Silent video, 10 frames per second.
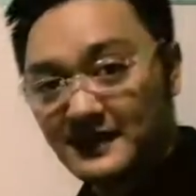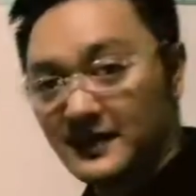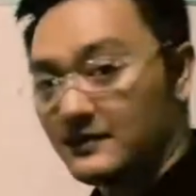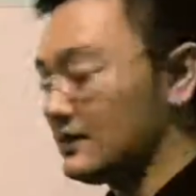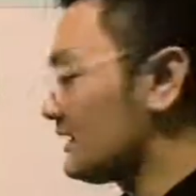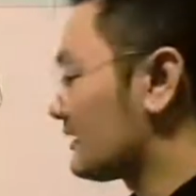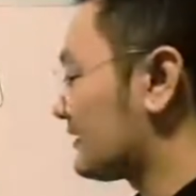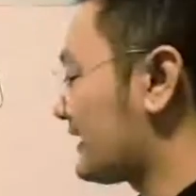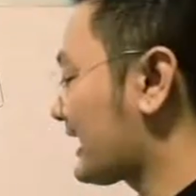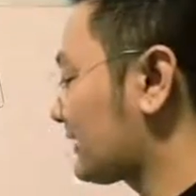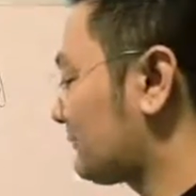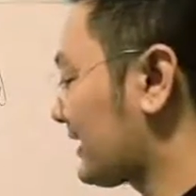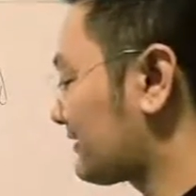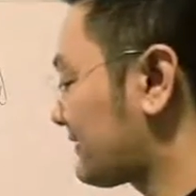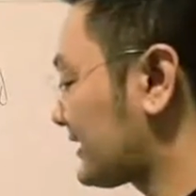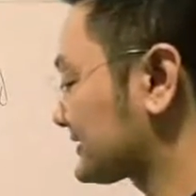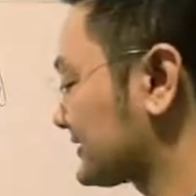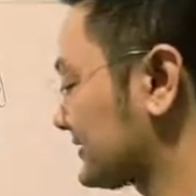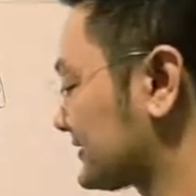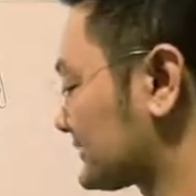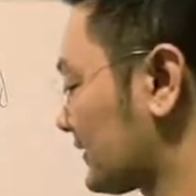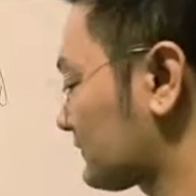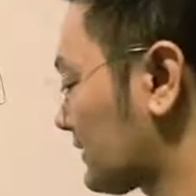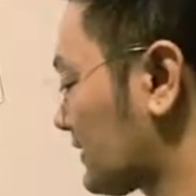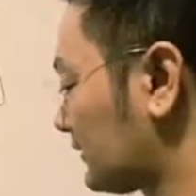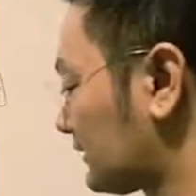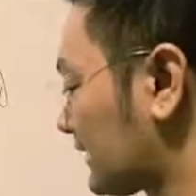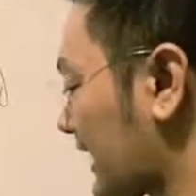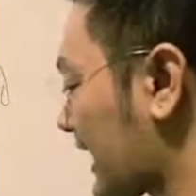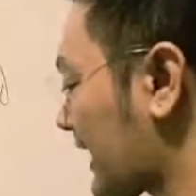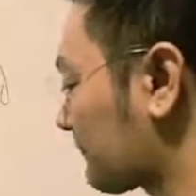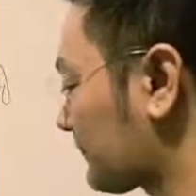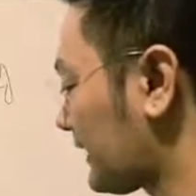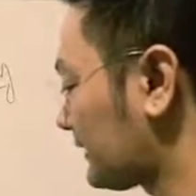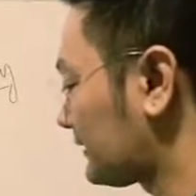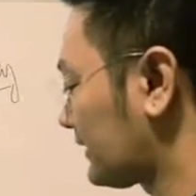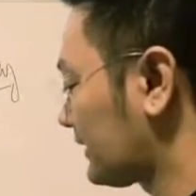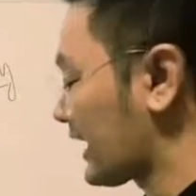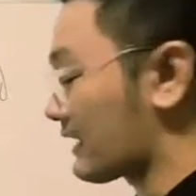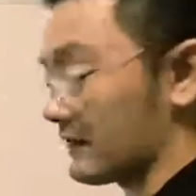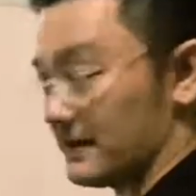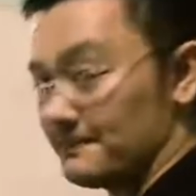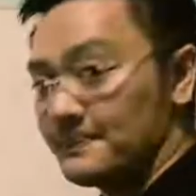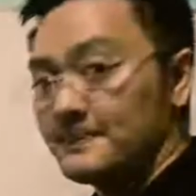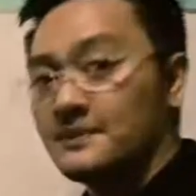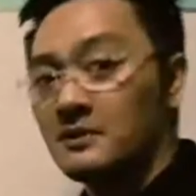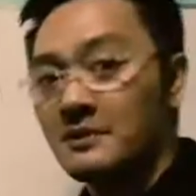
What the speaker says: Can you follow? That blood vessel is what we call capillary.